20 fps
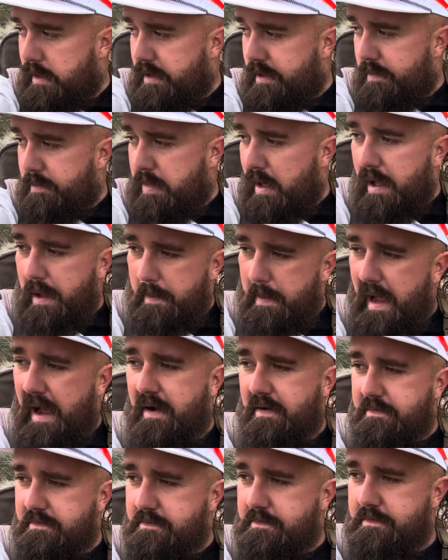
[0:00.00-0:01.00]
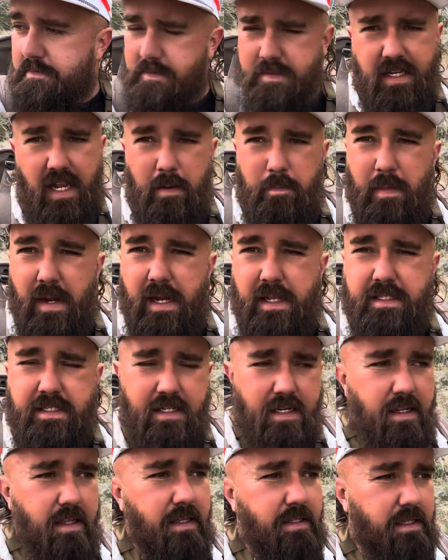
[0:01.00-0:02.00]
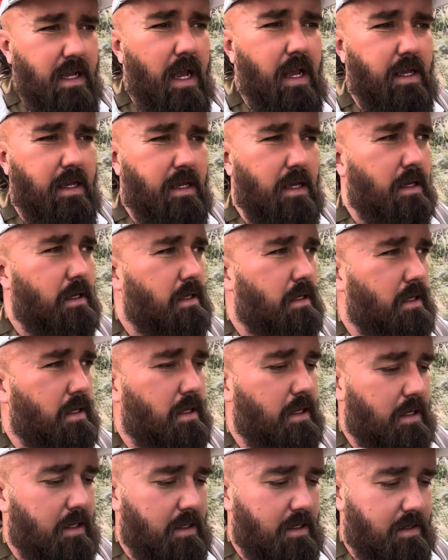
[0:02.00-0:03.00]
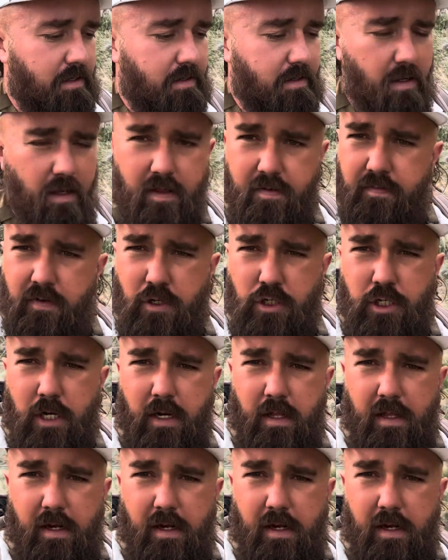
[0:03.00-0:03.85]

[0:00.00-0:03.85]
probably about 10 minutes into this hike, and got the first shed of the